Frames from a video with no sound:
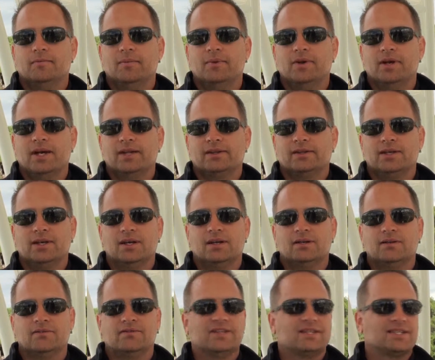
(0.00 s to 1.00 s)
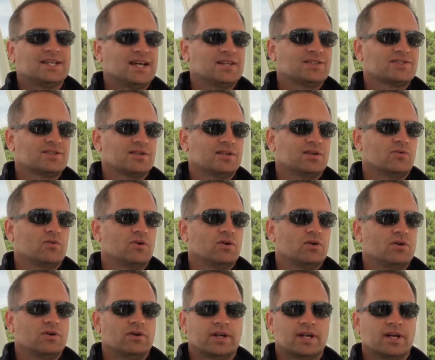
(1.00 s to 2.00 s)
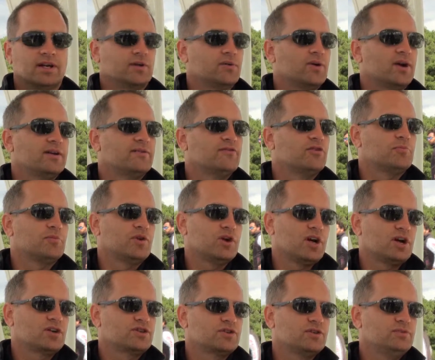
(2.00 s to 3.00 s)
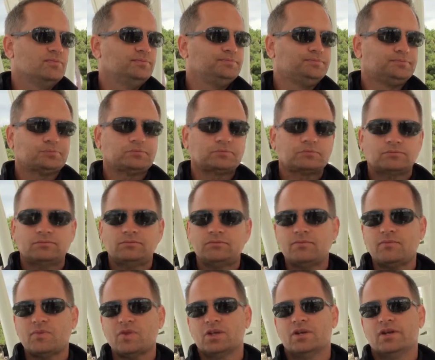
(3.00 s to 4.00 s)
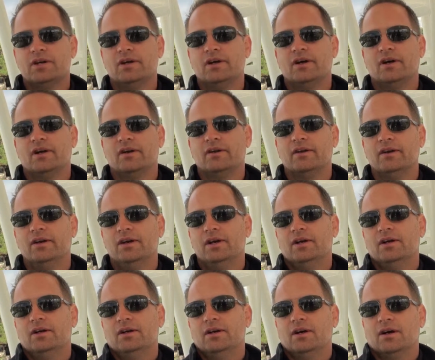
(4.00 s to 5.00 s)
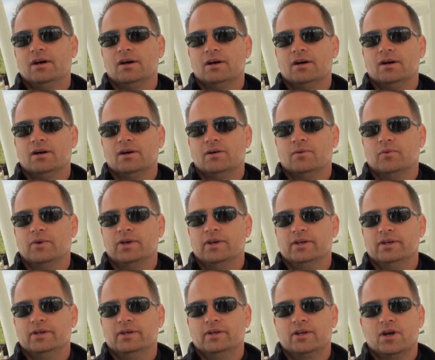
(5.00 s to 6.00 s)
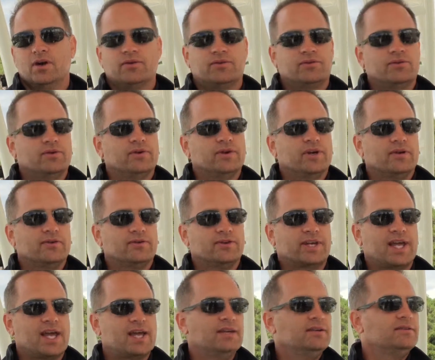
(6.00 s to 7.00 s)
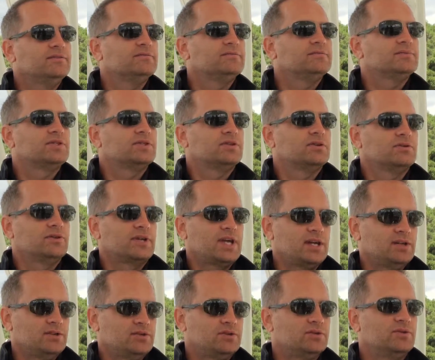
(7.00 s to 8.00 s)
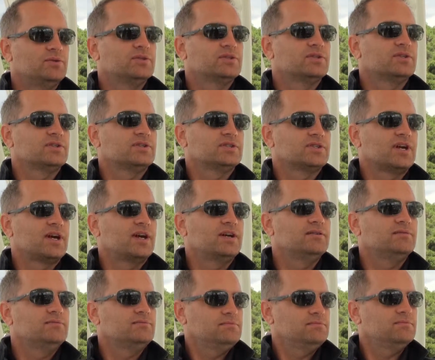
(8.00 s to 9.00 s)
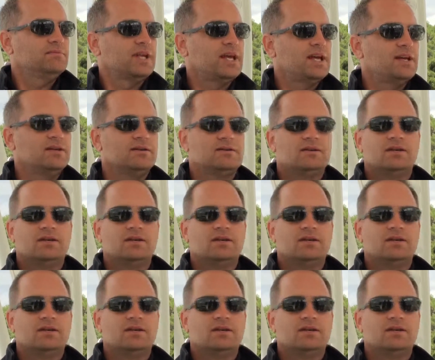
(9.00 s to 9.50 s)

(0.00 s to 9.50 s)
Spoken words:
At the end of the testing, we're getting ready for production, and we go through another gate. So Gate 2 is the design gate.